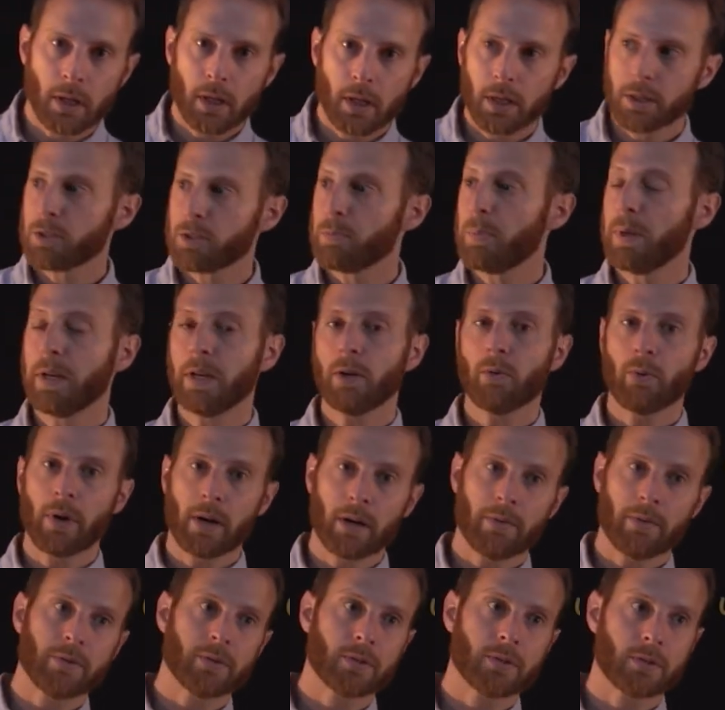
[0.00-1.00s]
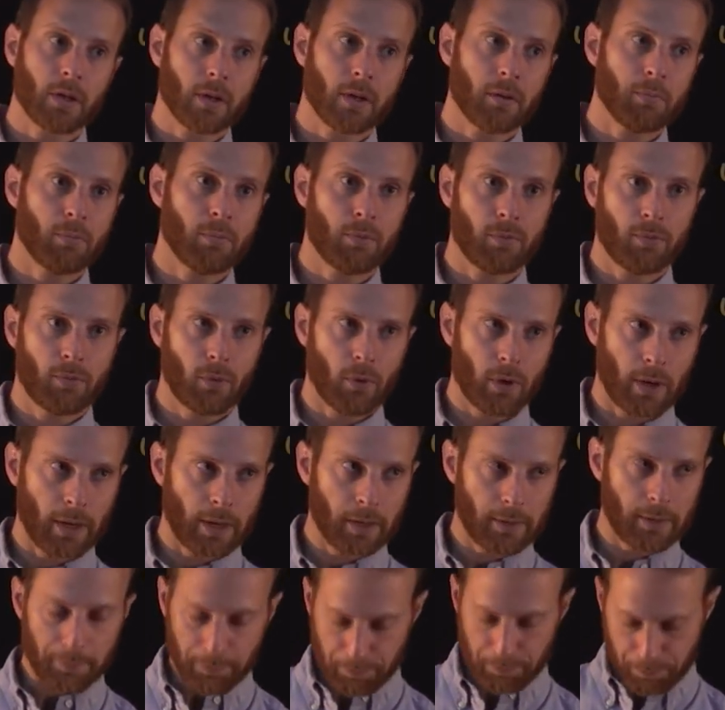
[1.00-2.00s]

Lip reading: spinning rate of the sun beforehand.